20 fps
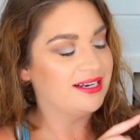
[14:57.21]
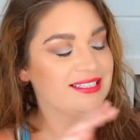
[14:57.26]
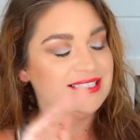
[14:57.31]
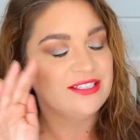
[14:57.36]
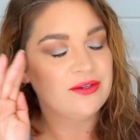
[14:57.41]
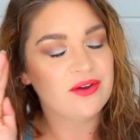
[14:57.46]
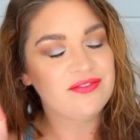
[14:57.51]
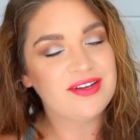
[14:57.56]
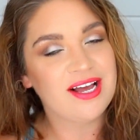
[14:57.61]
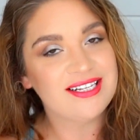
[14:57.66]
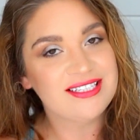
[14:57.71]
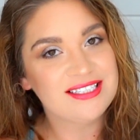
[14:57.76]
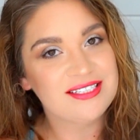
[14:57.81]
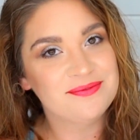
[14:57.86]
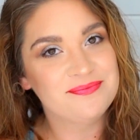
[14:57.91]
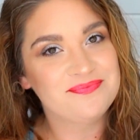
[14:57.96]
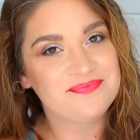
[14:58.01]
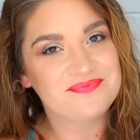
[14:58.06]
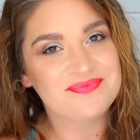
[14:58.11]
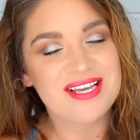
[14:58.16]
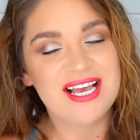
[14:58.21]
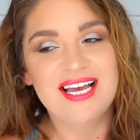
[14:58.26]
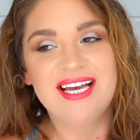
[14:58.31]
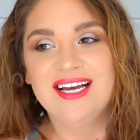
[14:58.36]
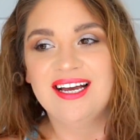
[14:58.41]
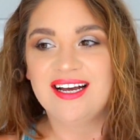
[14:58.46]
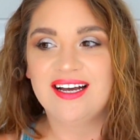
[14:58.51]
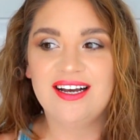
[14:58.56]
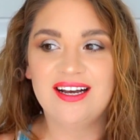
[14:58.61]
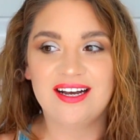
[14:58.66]
So I've got some,
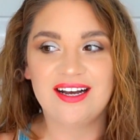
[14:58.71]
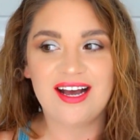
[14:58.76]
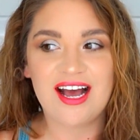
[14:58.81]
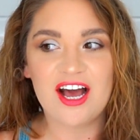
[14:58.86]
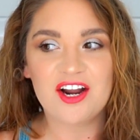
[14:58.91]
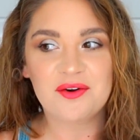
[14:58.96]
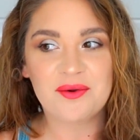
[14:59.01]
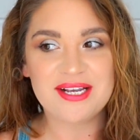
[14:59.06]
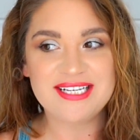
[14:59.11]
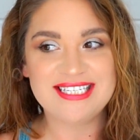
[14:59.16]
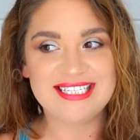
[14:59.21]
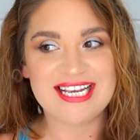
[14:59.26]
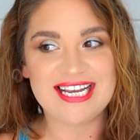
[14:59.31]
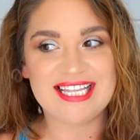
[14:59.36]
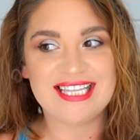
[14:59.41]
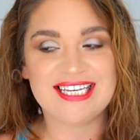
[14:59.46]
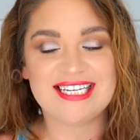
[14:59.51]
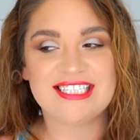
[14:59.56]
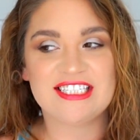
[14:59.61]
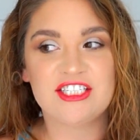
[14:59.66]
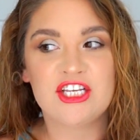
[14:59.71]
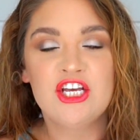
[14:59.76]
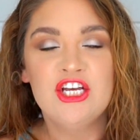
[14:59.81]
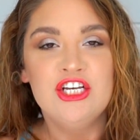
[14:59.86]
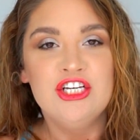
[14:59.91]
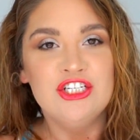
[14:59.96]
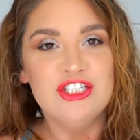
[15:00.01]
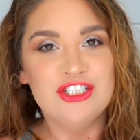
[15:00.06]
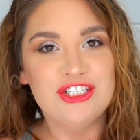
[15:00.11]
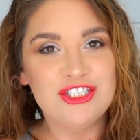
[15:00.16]
how do I say this?
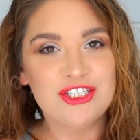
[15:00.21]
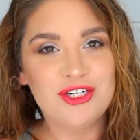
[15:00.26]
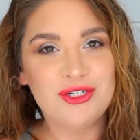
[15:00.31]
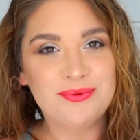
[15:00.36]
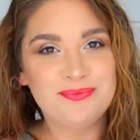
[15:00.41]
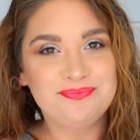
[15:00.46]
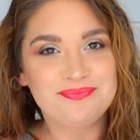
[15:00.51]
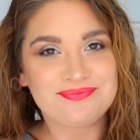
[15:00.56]
So